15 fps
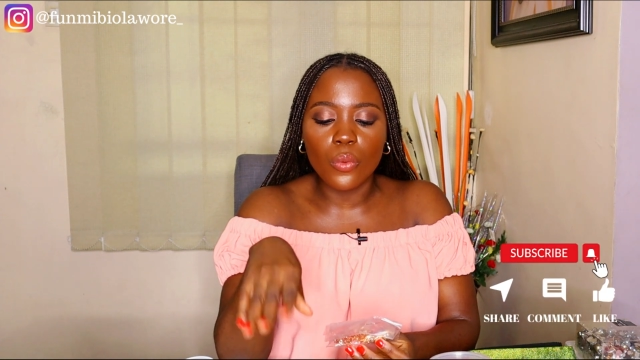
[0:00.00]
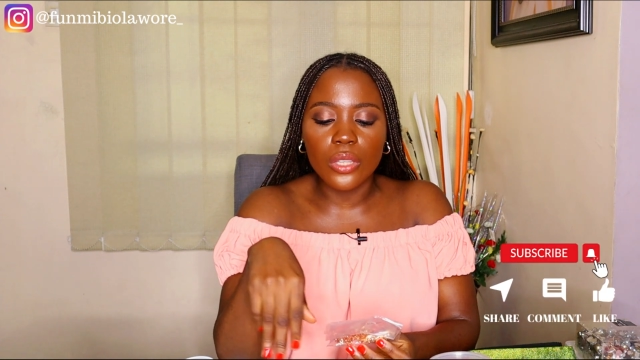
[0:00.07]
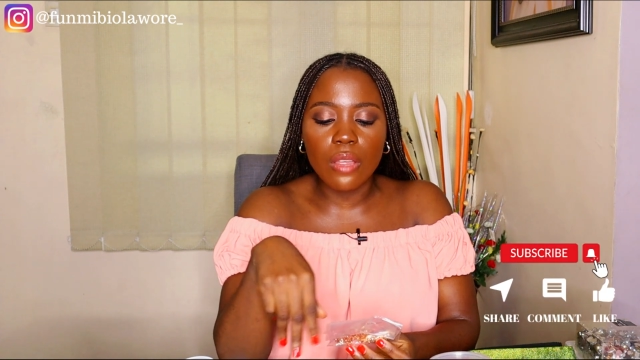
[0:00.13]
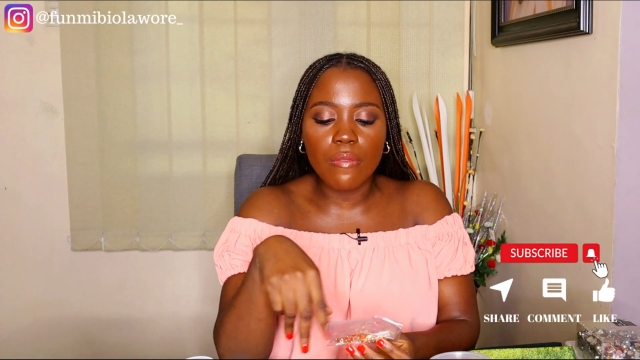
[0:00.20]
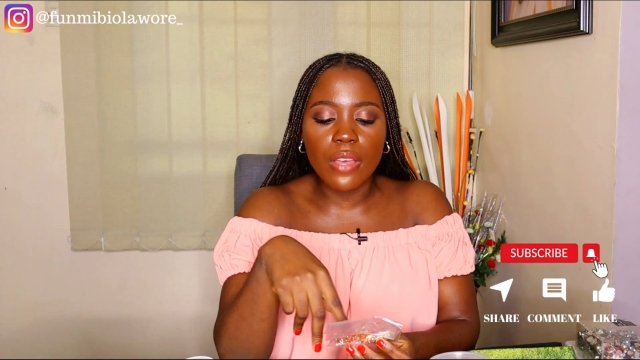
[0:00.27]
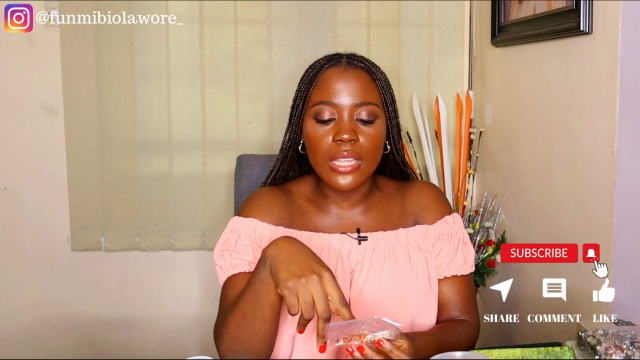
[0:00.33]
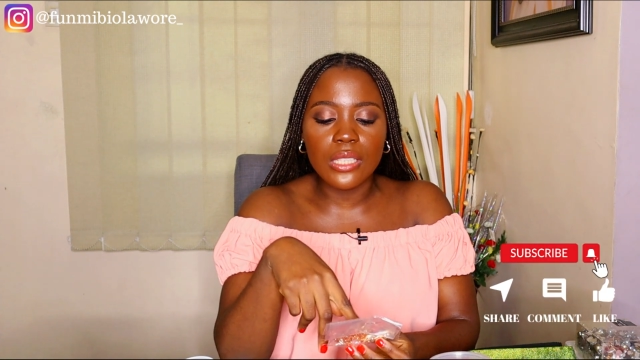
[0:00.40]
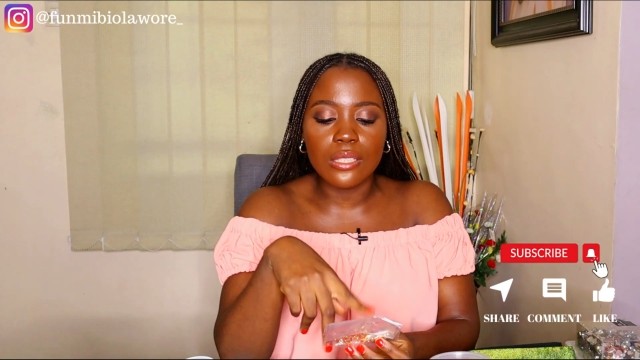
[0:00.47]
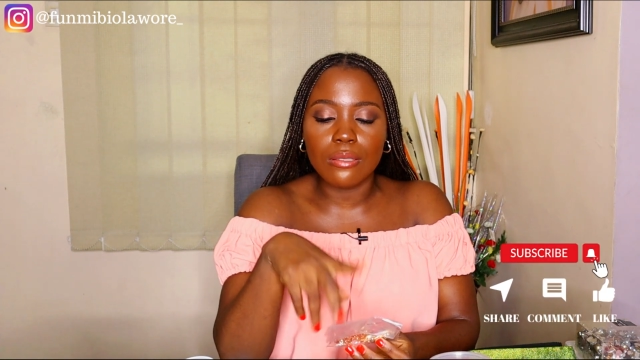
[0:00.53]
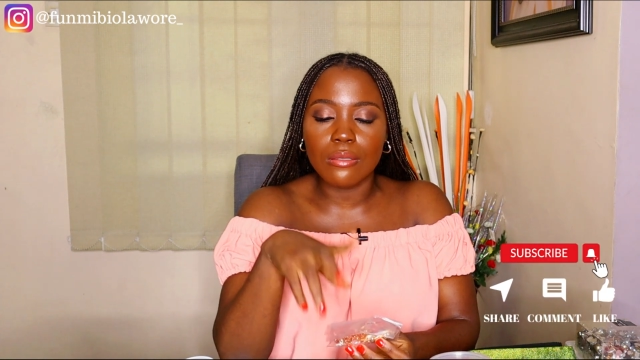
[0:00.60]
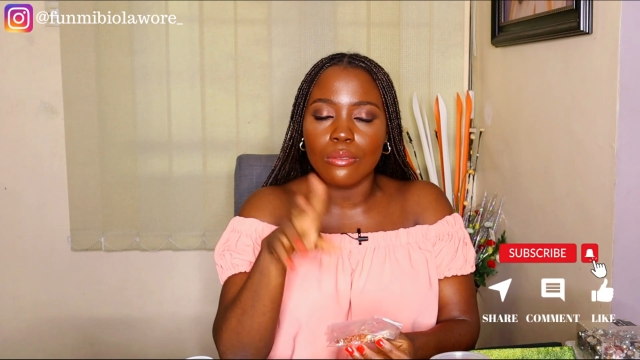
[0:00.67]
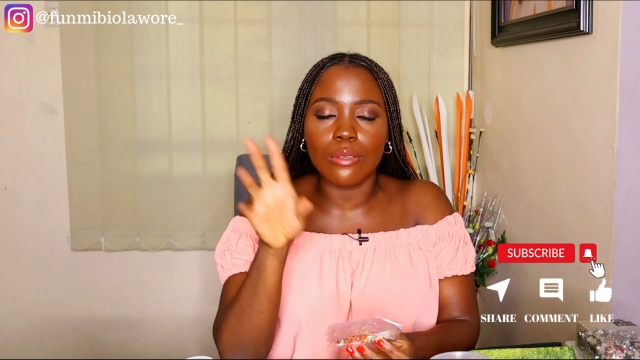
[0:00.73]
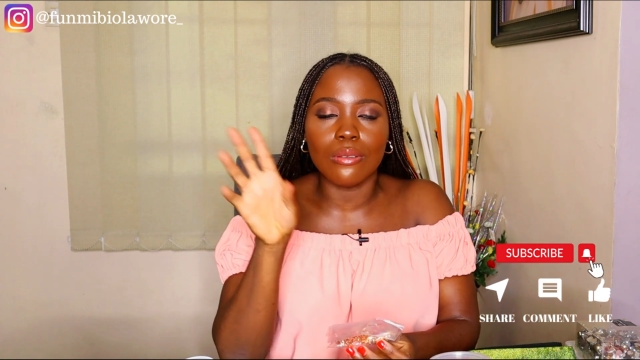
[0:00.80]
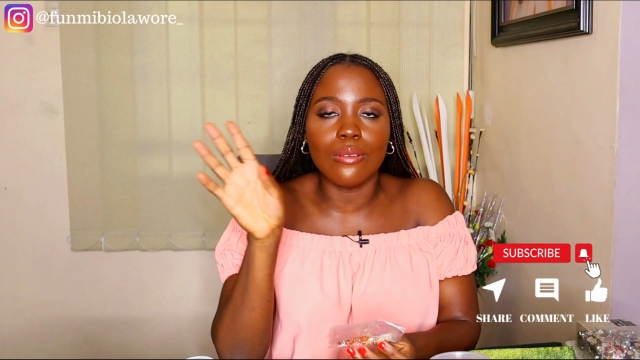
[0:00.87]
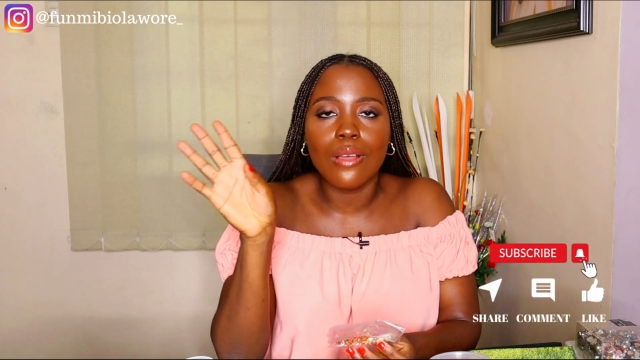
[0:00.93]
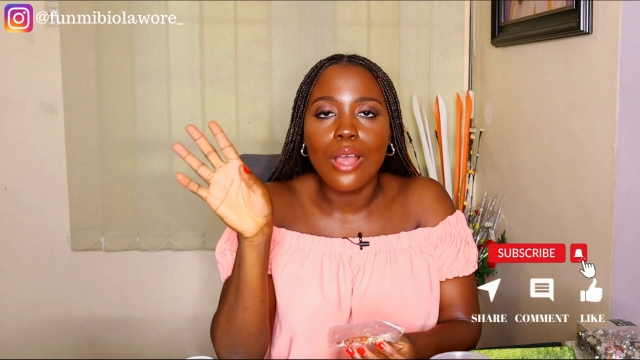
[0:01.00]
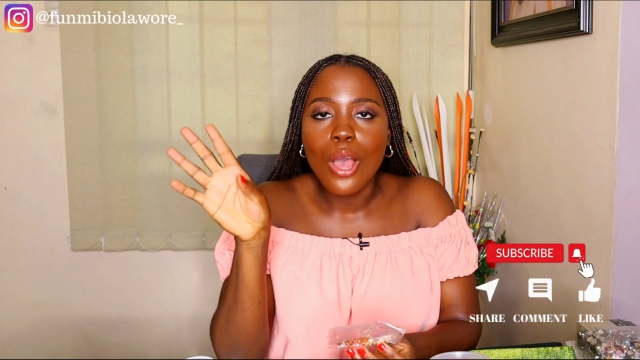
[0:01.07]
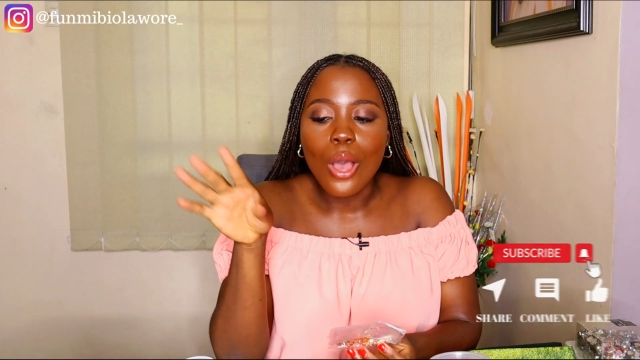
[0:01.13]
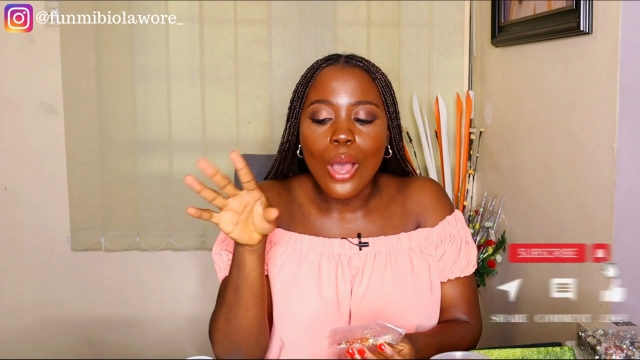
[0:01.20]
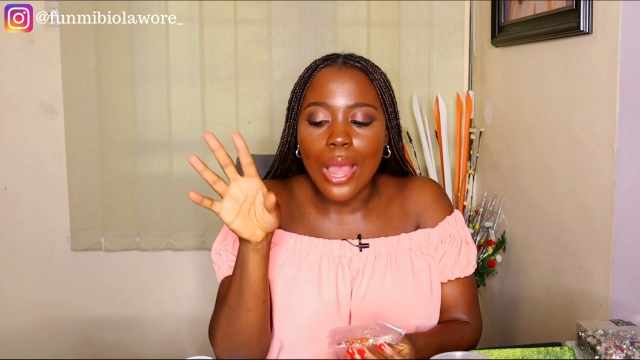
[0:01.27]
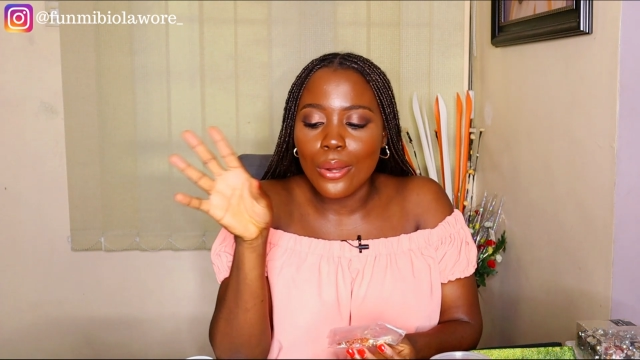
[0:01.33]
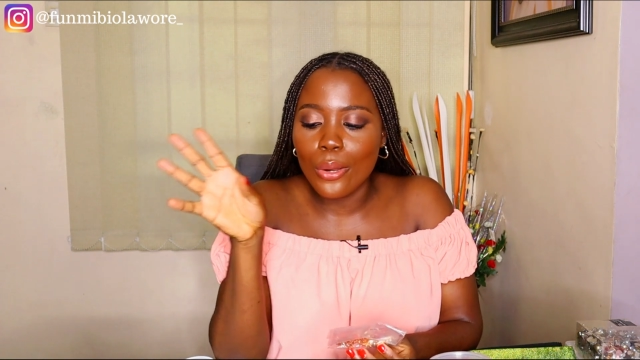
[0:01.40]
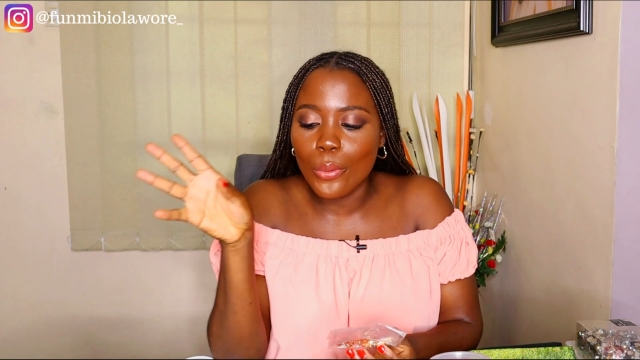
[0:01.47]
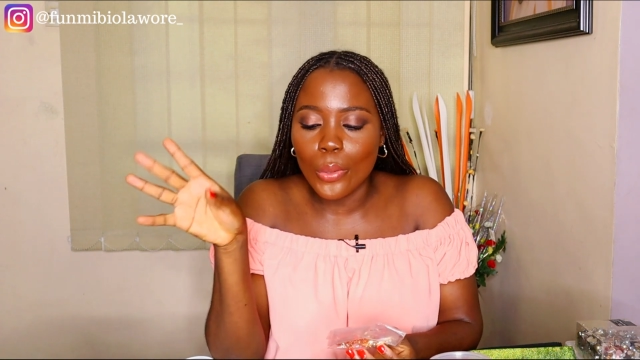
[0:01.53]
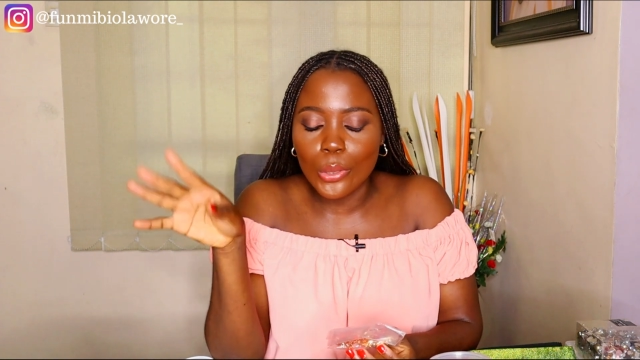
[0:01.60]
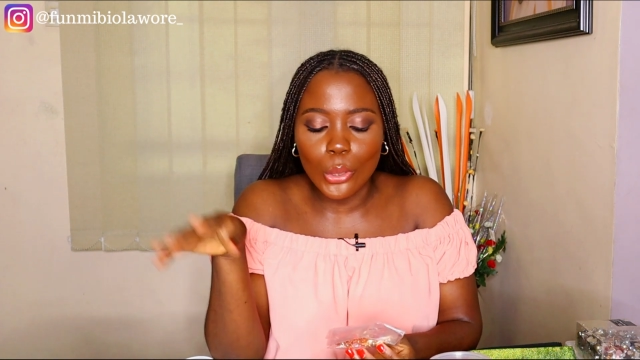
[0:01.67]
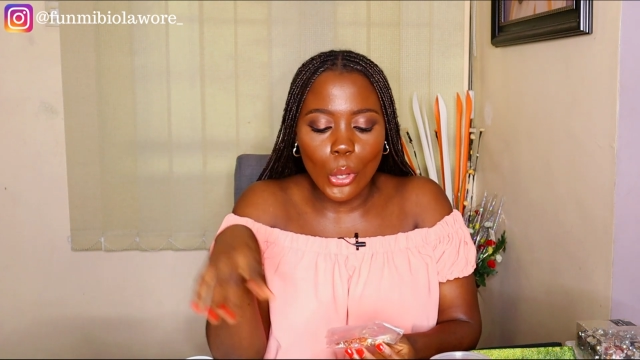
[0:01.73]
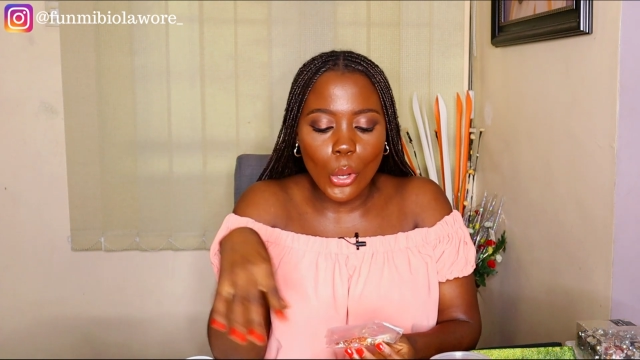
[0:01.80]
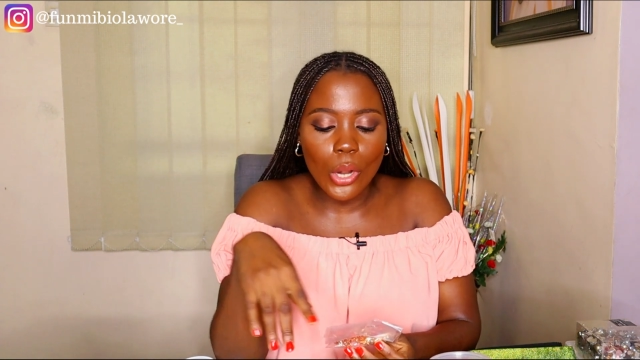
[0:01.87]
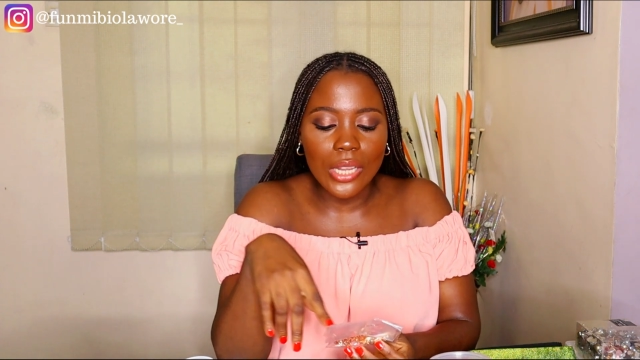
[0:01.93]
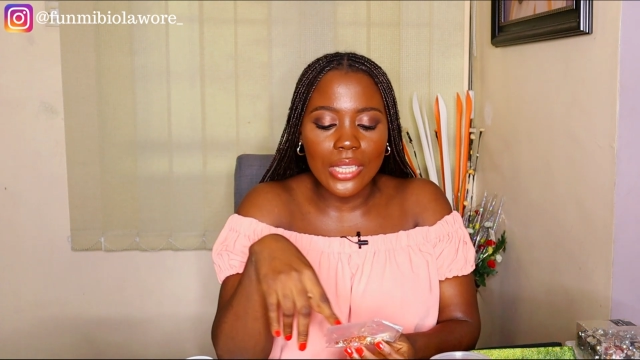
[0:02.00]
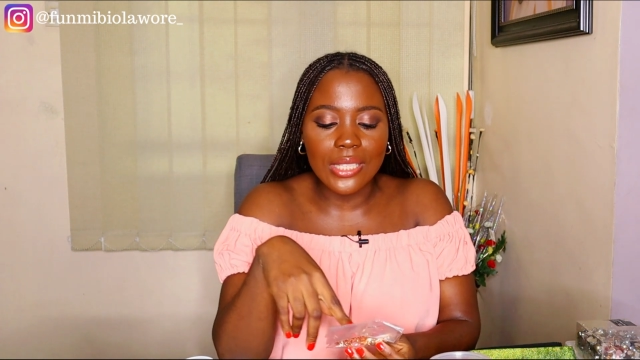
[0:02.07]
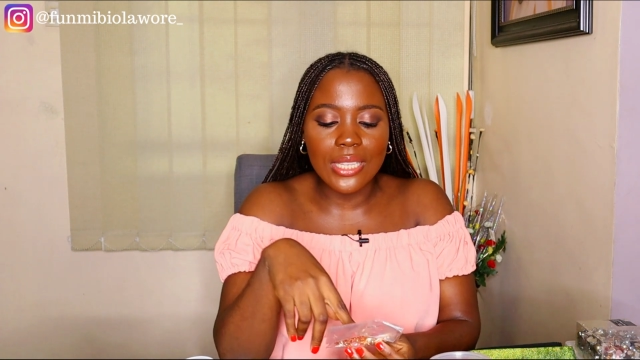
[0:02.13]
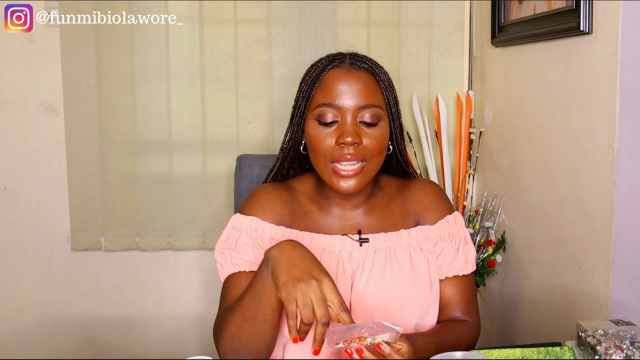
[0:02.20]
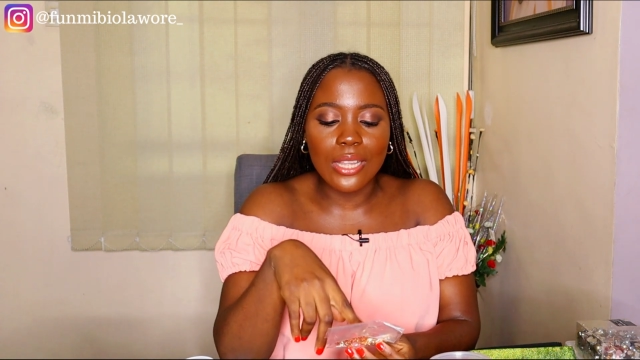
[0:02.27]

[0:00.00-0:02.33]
whatever it's I don't know what to call it.